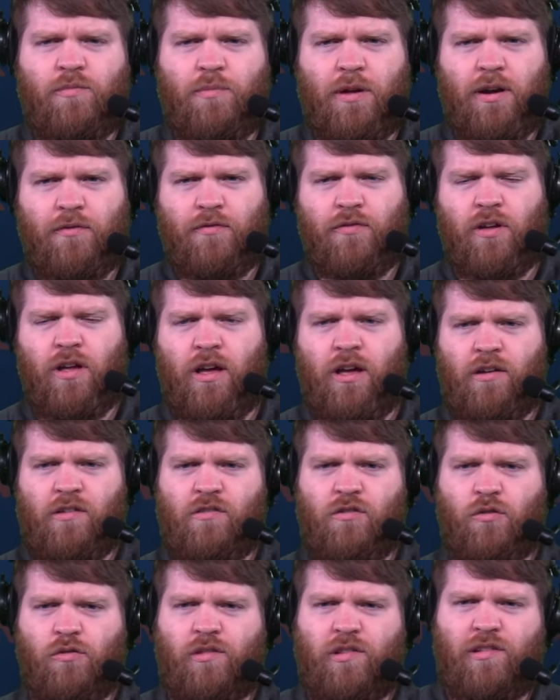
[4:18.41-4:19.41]
But if uh,
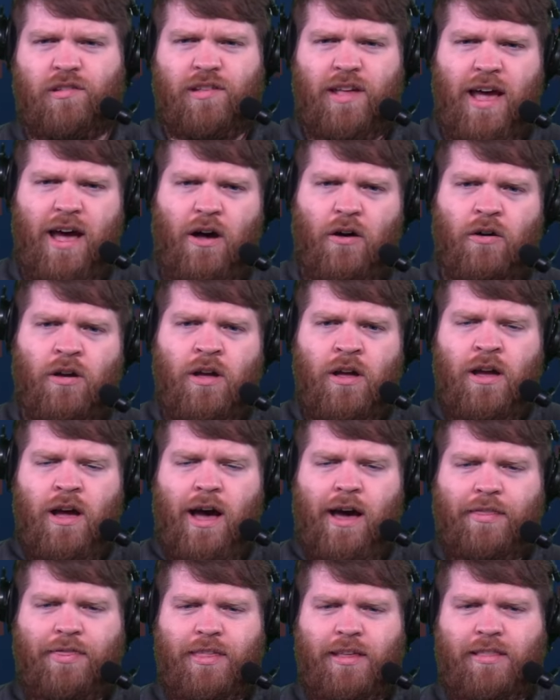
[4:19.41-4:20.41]
Schultz is out,
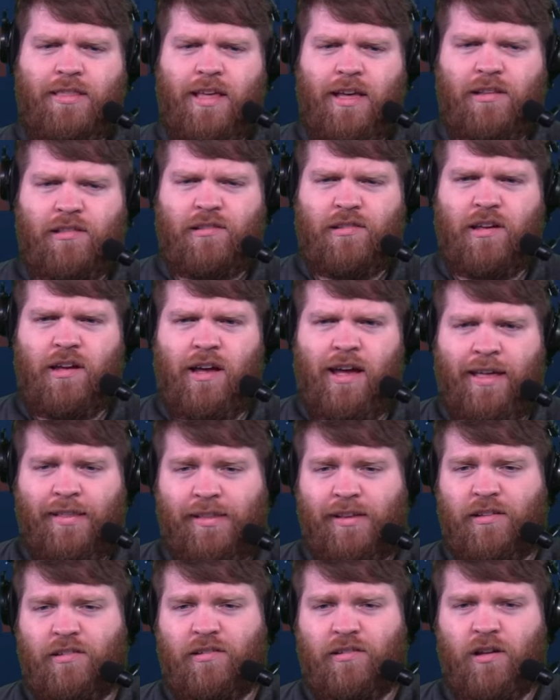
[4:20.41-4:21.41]
I think that's uh, at
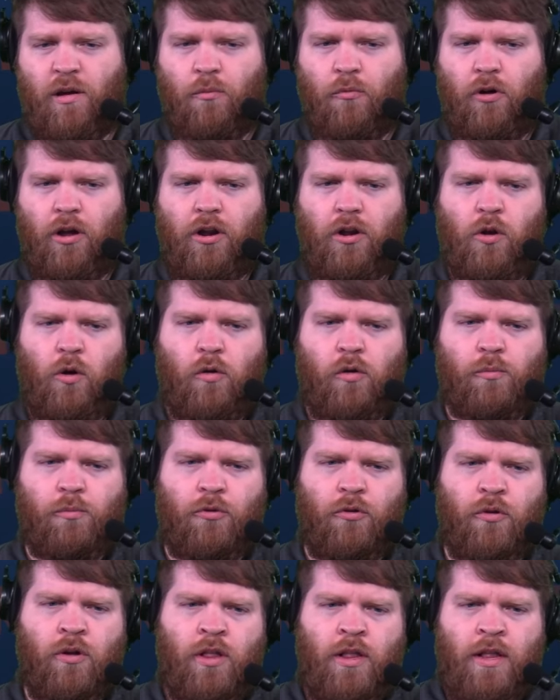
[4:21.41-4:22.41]
least somewhat
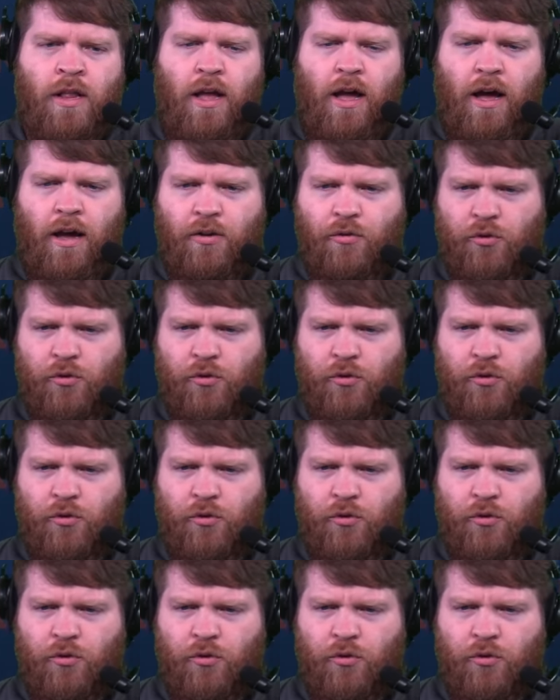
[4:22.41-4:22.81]
notable. Uh, you